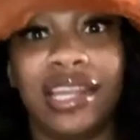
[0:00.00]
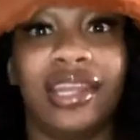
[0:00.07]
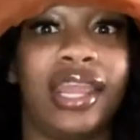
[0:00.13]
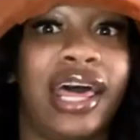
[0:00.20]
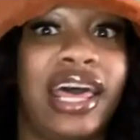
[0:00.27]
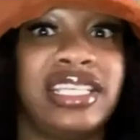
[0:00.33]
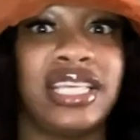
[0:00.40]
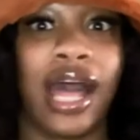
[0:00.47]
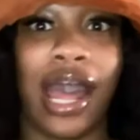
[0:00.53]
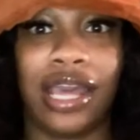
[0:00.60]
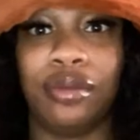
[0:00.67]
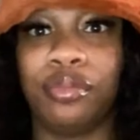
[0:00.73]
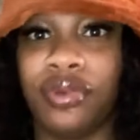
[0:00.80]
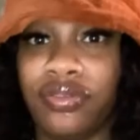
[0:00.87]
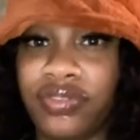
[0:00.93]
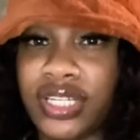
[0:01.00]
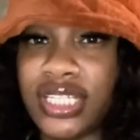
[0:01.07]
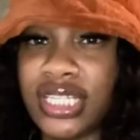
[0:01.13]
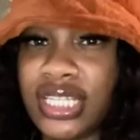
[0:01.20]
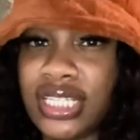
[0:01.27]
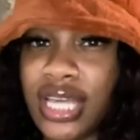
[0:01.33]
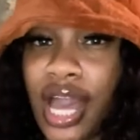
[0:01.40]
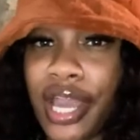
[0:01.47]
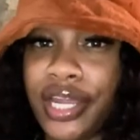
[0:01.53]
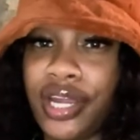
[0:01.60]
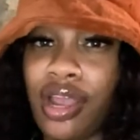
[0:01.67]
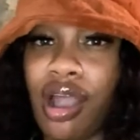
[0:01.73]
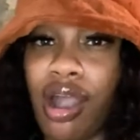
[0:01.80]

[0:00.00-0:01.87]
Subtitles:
the last item of this entire